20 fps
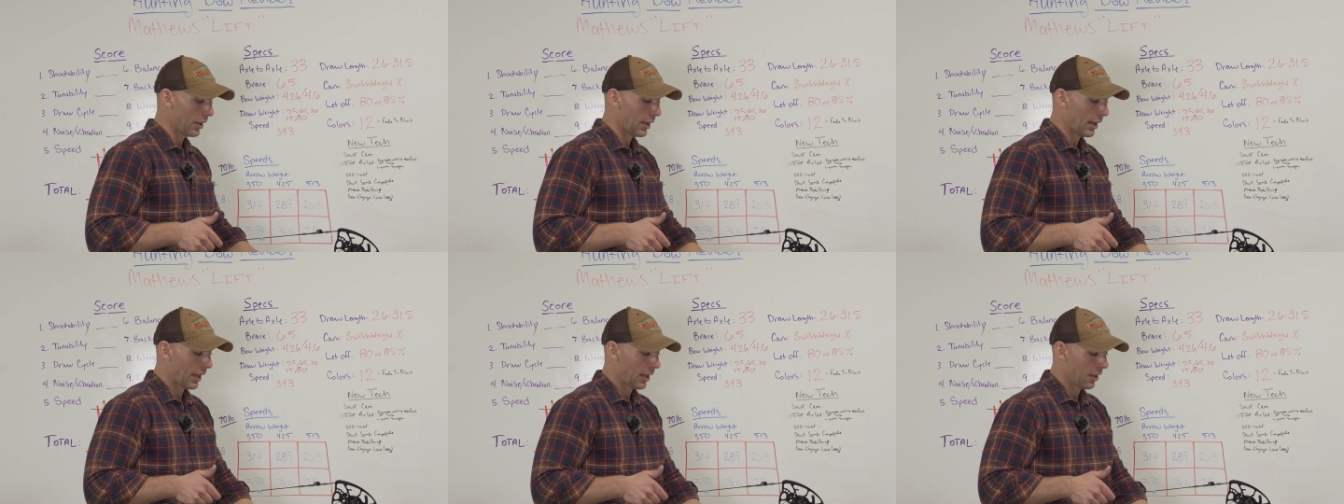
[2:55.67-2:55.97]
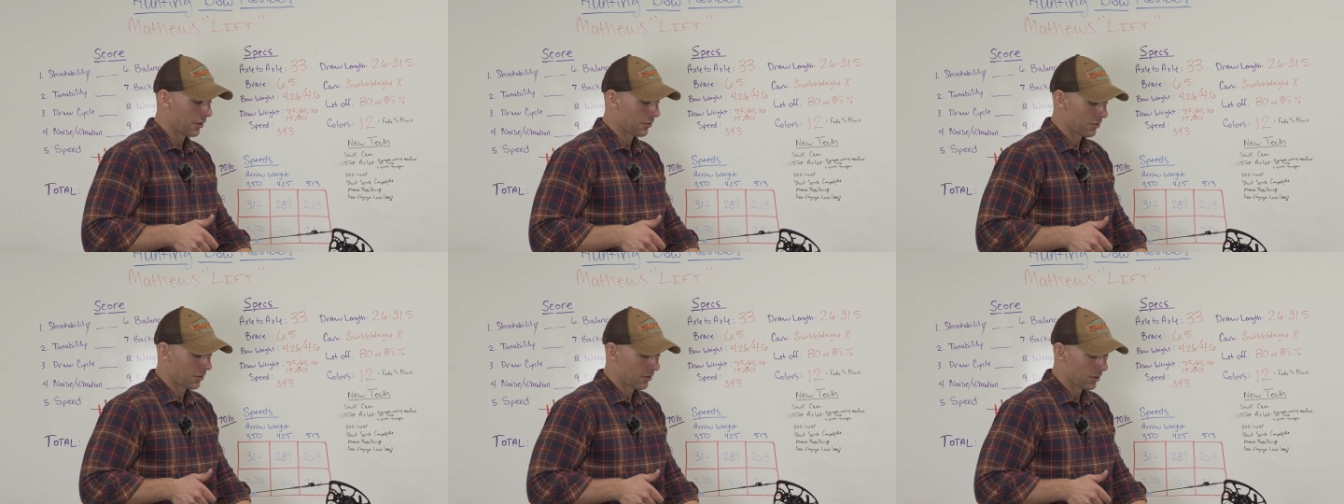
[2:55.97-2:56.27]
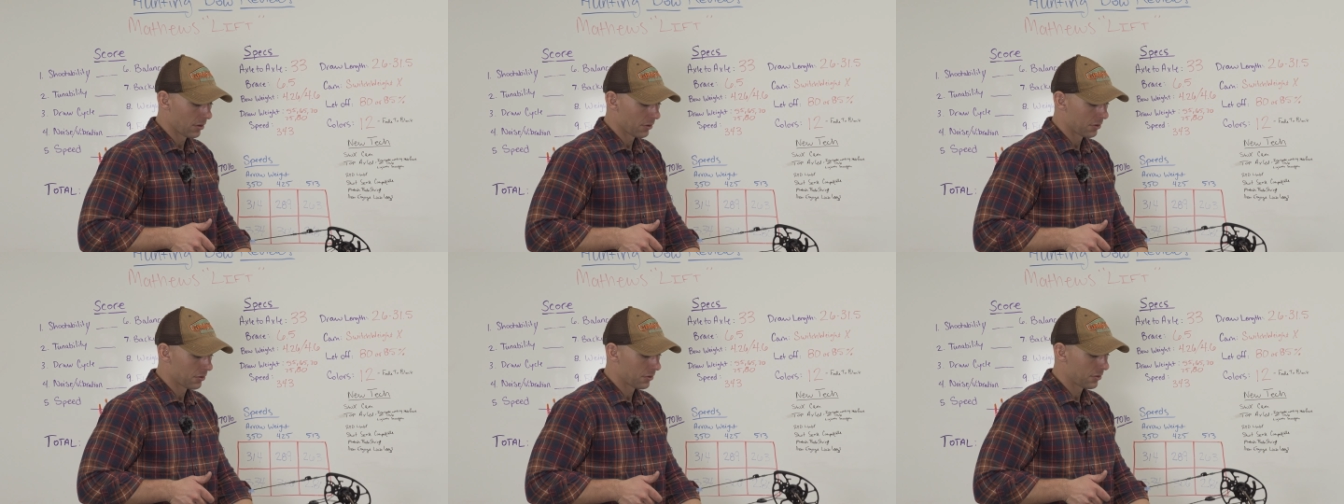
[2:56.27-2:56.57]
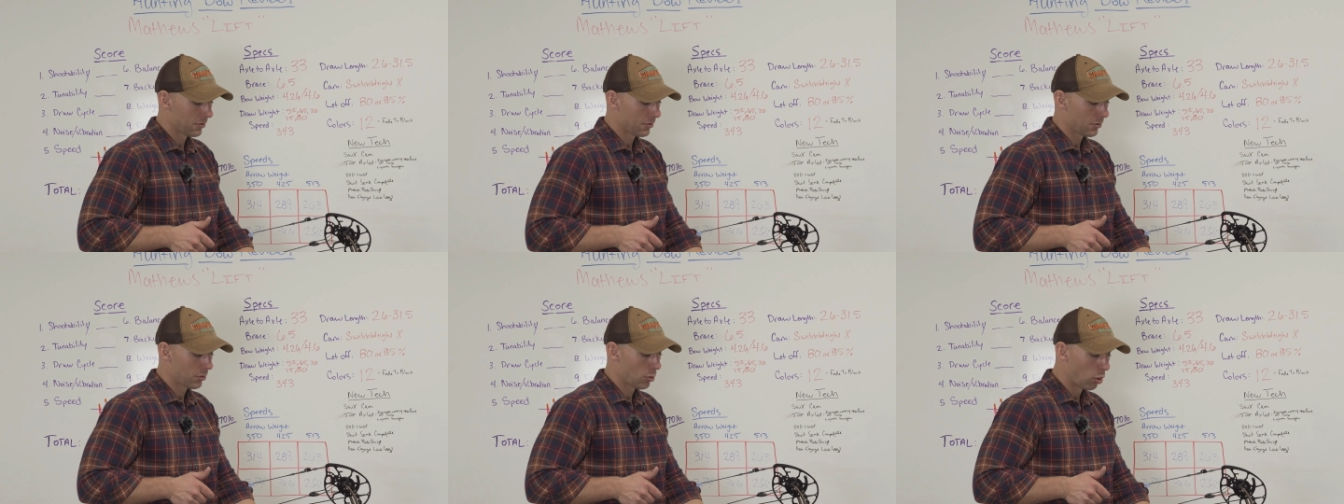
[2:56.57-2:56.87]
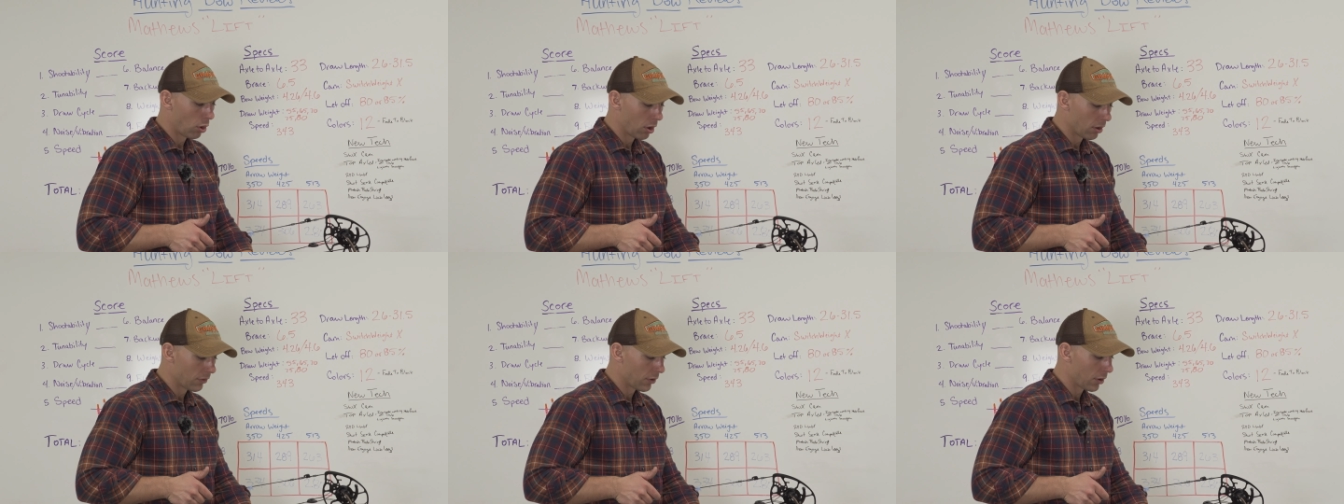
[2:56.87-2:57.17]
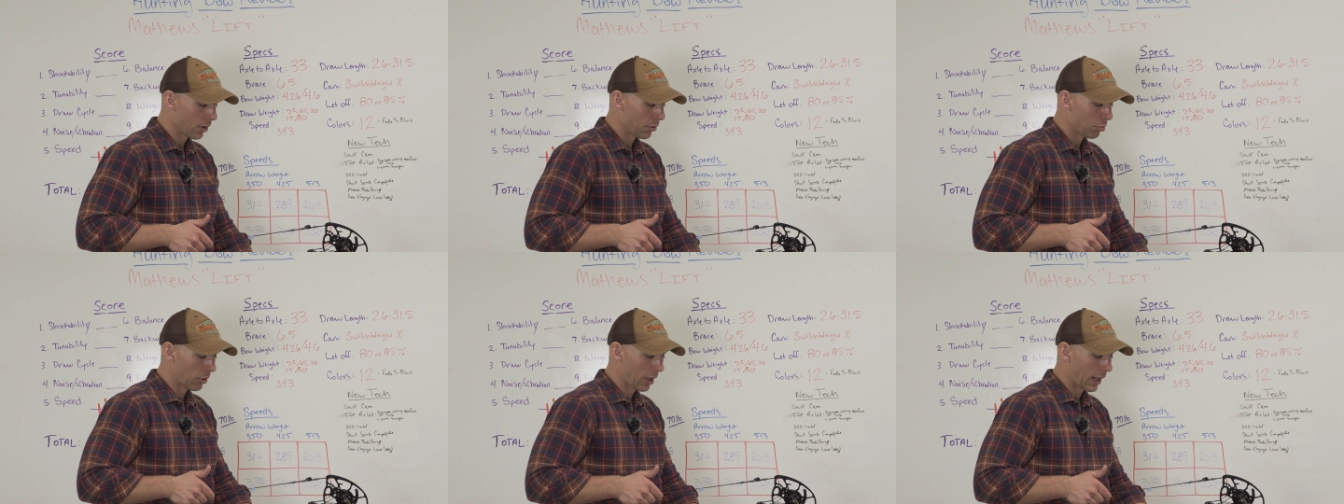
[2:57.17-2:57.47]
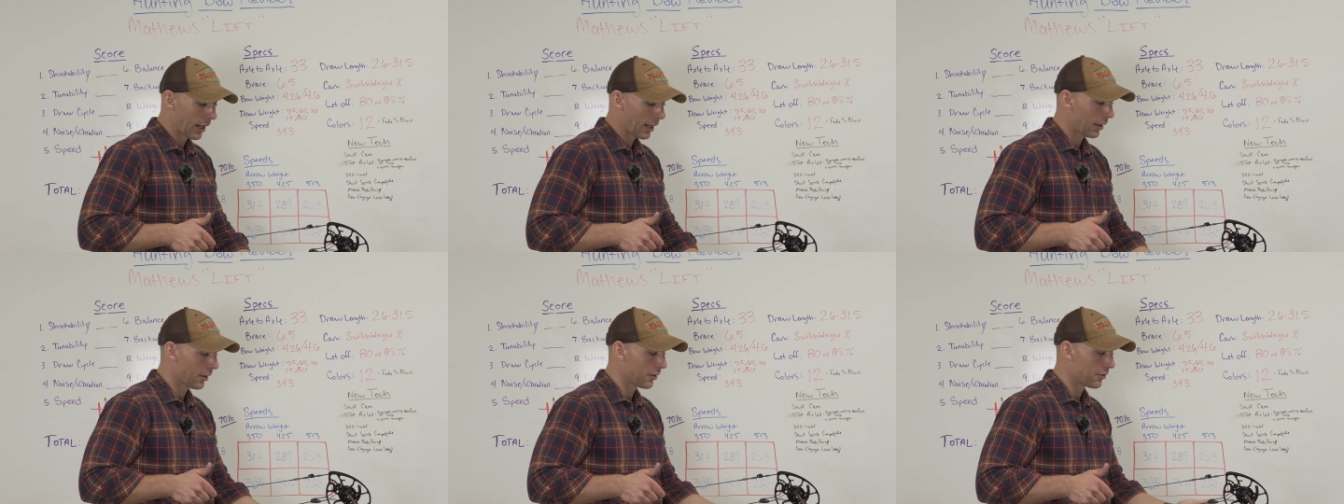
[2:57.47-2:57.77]
It has this quiver
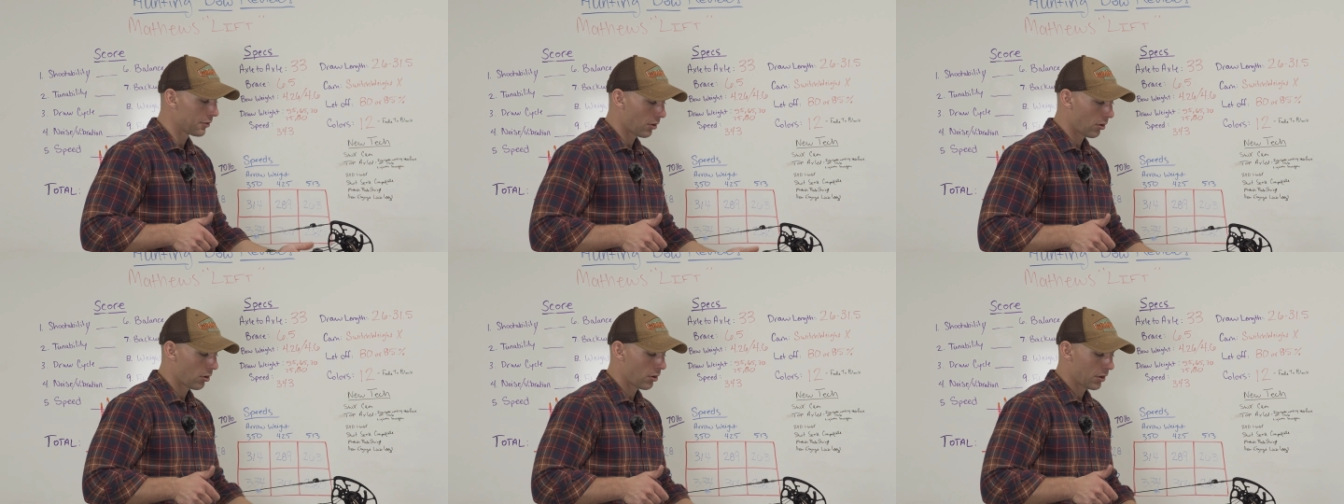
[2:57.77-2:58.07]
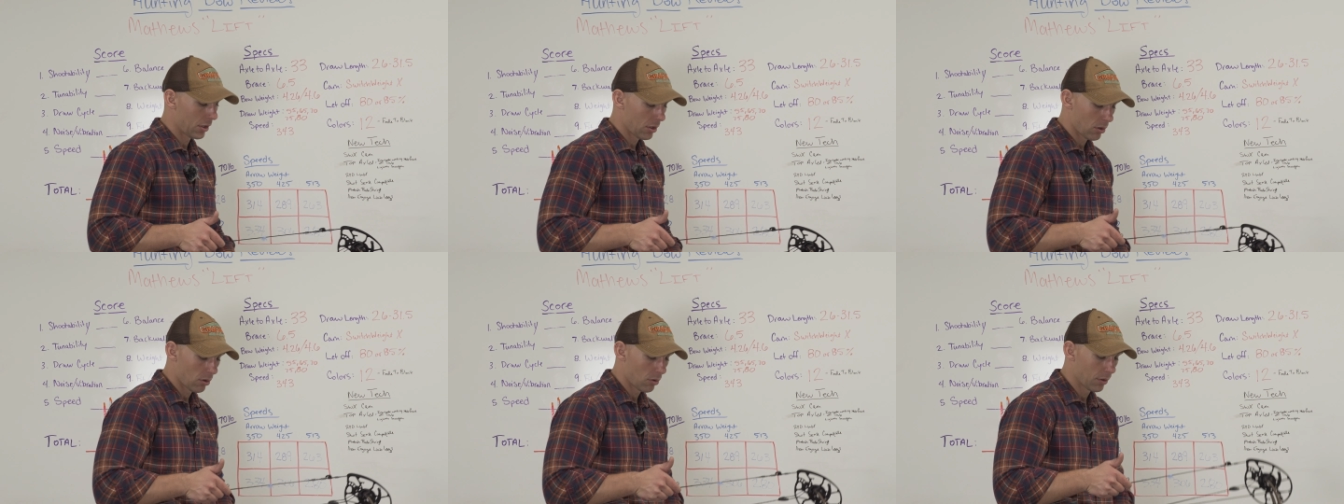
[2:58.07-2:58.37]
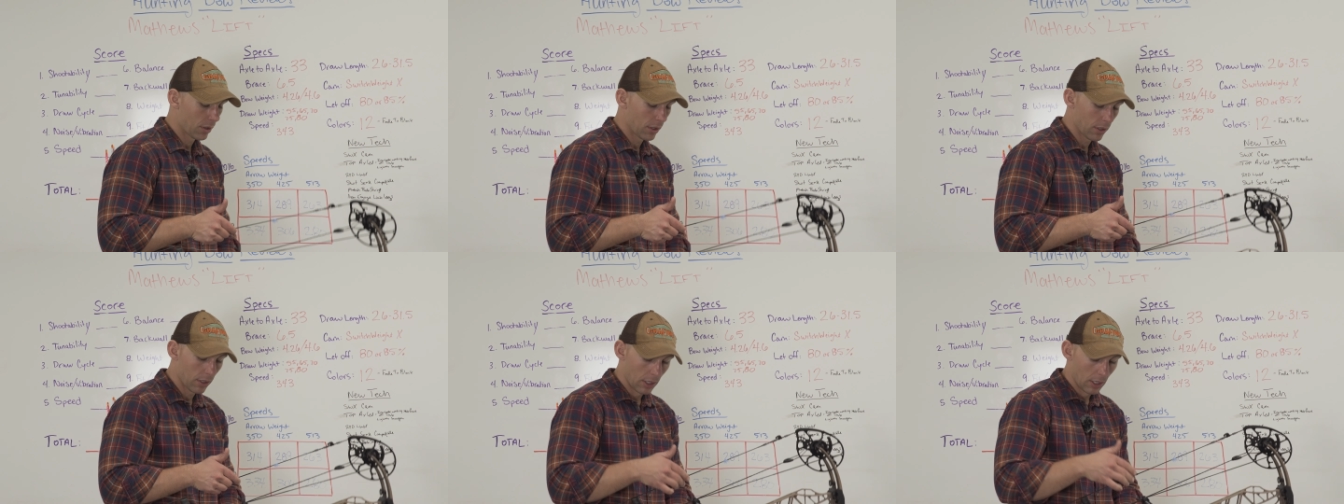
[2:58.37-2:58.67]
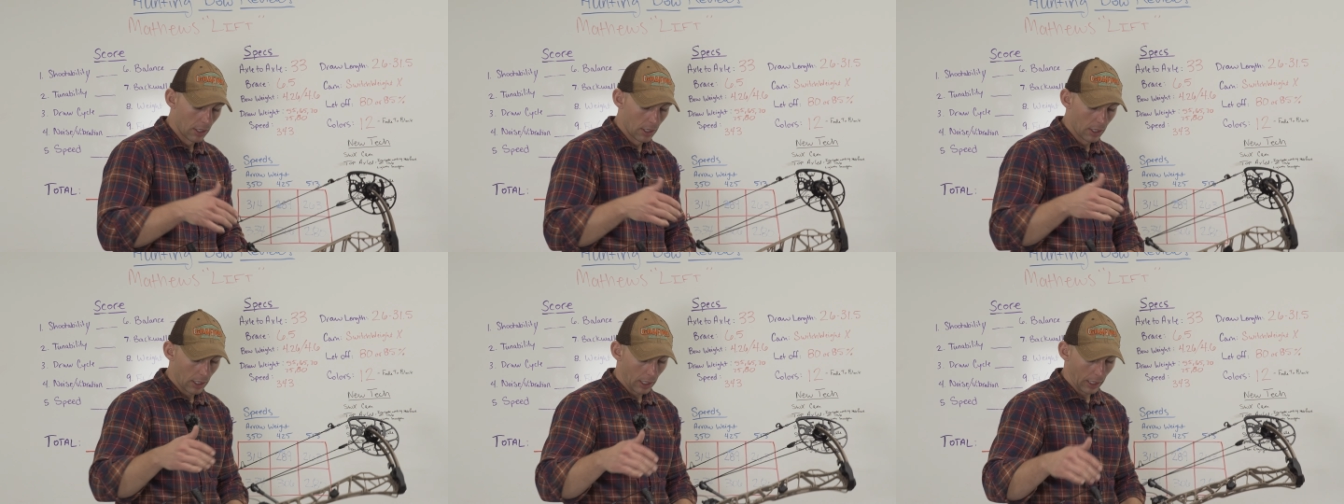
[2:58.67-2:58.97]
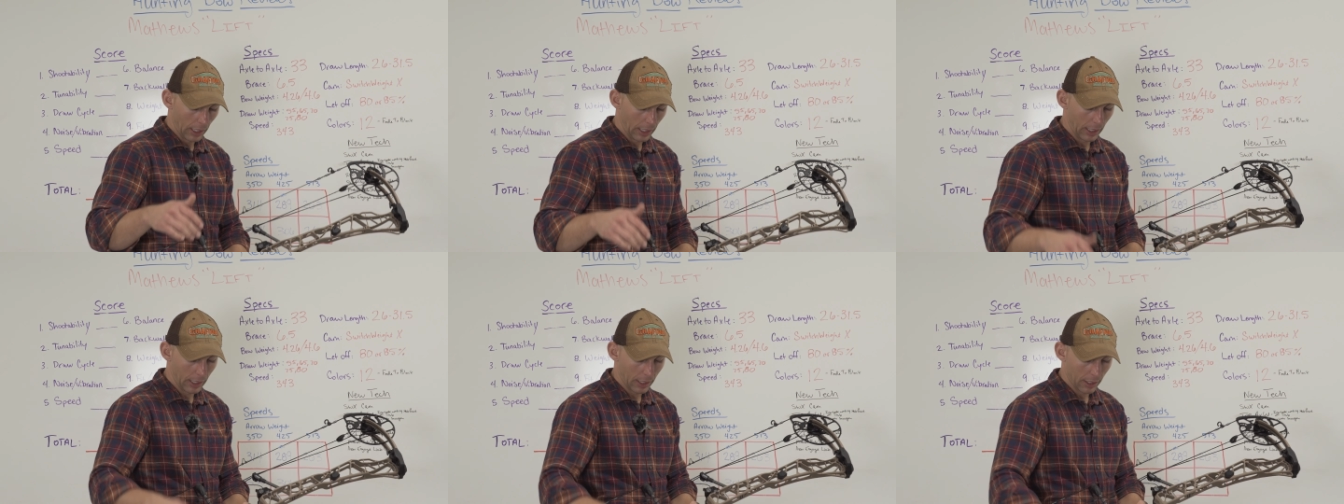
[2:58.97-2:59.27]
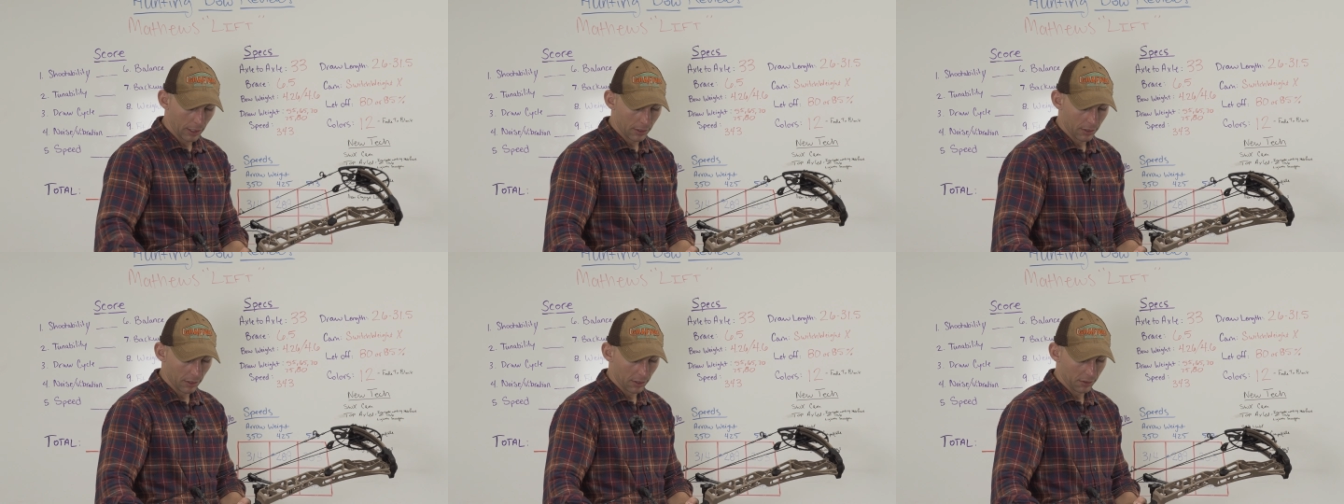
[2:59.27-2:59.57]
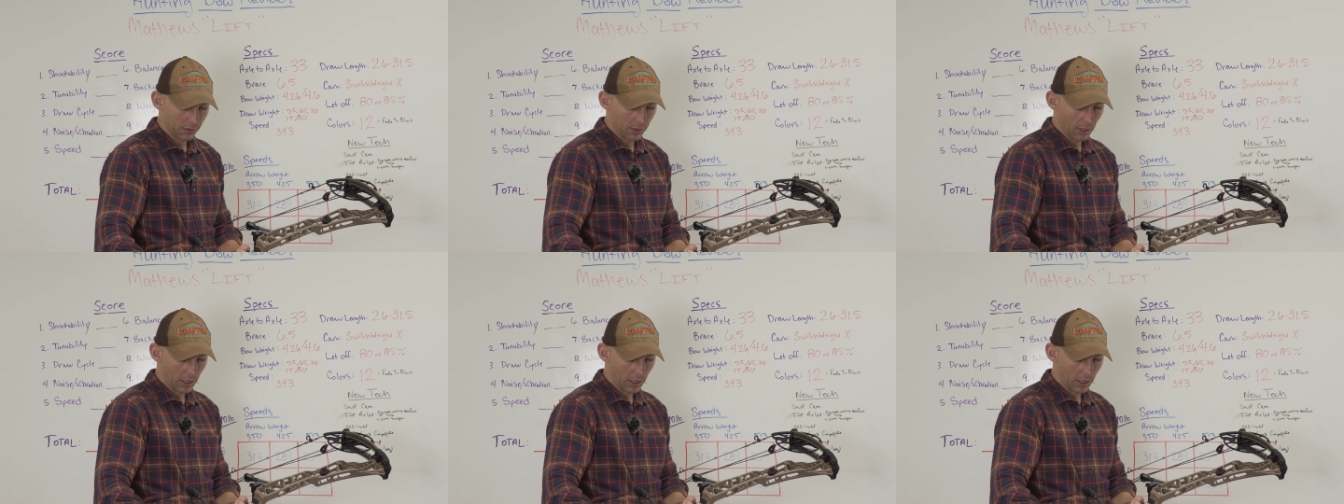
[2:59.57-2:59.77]
brackets already on it, and it's